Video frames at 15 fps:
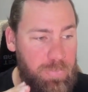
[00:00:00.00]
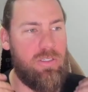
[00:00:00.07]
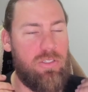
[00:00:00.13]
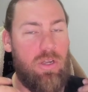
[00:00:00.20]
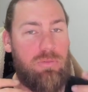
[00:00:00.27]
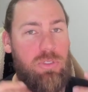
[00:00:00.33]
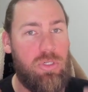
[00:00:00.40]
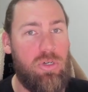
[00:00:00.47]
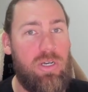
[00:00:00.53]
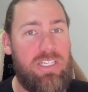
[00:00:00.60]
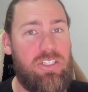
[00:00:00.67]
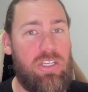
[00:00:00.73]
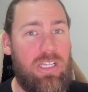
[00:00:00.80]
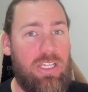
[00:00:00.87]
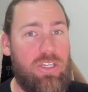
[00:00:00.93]
So I'm sure as
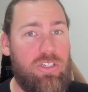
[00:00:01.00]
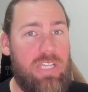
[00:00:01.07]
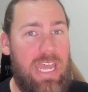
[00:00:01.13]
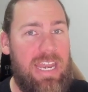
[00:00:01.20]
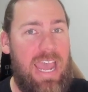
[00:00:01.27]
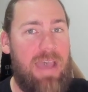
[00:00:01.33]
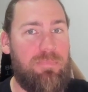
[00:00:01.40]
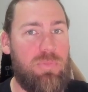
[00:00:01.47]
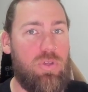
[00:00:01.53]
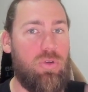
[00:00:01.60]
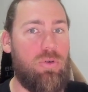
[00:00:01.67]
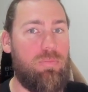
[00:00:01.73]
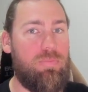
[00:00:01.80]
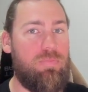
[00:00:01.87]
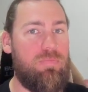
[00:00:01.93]
you click on that app,
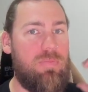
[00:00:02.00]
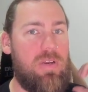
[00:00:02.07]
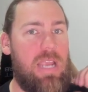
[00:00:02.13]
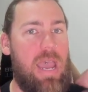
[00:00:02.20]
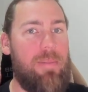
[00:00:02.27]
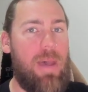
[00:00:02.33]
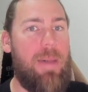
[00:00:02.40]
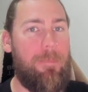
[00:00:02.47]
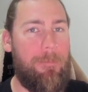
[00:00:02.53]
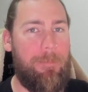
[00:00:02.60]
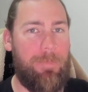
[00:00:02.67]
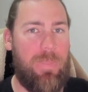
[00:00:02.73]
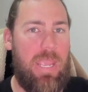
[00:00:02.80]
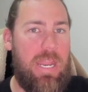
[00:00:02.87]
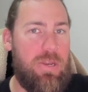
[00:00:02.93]
it'll come up
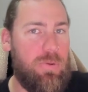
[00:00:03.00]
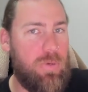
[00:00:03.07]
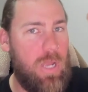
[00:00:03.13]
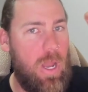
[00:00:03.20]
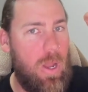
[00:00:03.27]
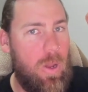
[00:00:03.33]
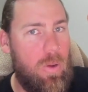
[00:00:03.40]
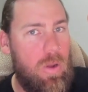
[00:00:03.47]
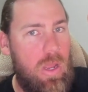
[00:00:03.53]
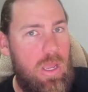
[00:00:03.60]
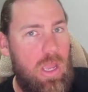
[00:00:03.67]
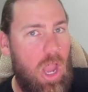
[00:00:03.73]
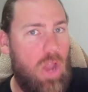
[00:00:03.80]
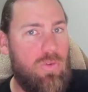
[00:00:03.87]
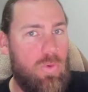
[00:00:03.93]
and you'll go
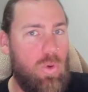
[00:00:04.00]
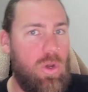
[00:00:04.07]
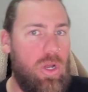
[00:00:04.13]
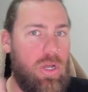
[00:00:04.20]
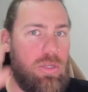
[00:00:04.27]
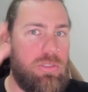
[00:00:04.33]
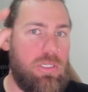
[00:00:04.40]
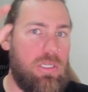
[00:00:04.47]
Overworld,